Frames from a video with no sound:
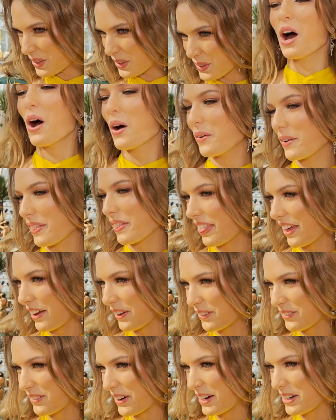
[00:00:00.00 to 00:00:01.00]
Well, thank
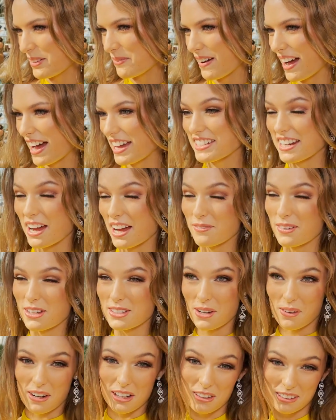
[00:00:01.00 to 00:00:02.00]
you very much. I've been
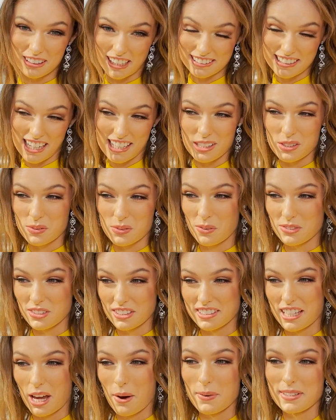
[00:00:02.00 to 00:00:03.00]
told I look like Taylor Swift
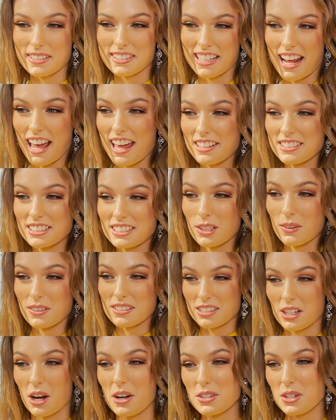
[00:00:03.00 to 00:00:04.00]
since I was 10, so
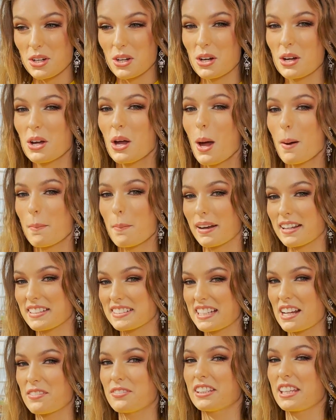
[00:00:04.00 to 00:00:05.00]
it's not new, but it's
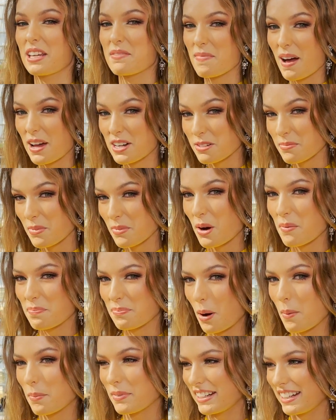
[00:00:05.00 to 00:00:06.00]
definitely much more
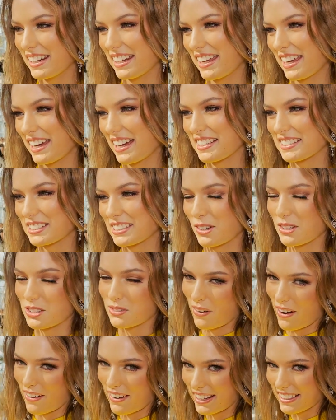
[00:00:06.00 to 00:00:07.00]
prominent here, so it's
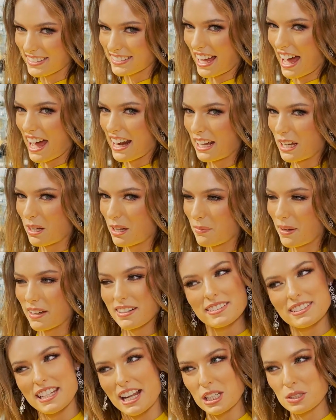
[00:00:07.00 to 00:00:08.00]
very exciting. But
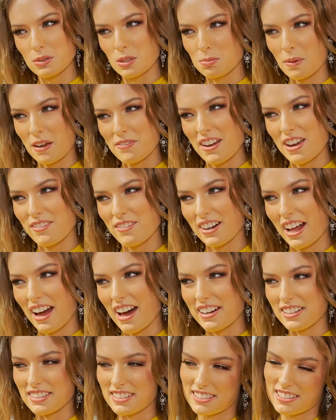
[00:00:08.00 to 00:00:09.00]
Taylor Swift's my favorite
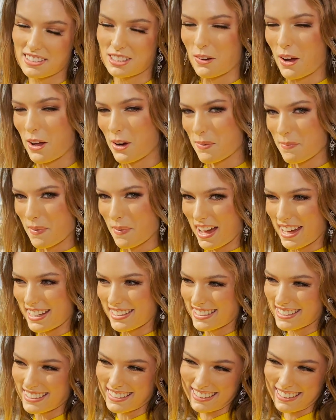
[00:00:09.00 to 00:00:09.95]
artist, so I don't mind.